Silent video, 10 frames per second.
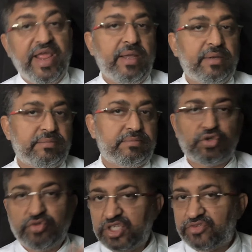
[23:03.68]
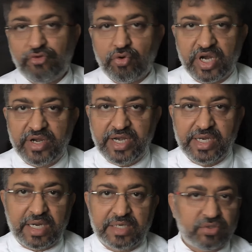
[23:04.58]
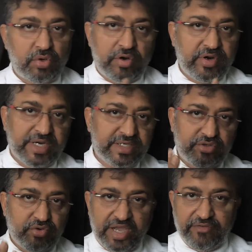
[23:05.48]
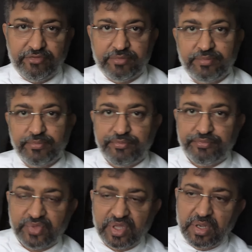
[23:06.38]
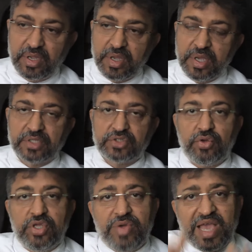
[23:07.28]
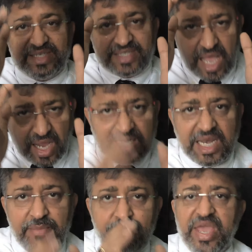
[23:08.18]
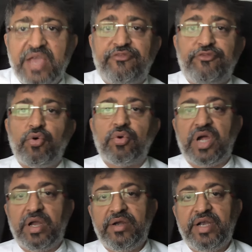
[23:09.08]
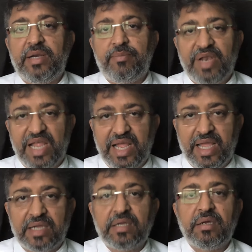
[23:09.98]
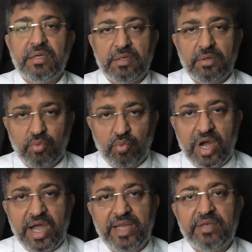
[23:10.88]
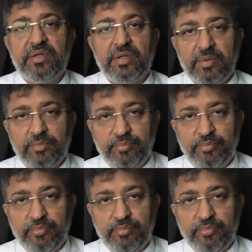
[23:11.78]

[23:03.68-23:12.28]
Gray. So these 400 cars orders you have. So you exactly make 400 black, white,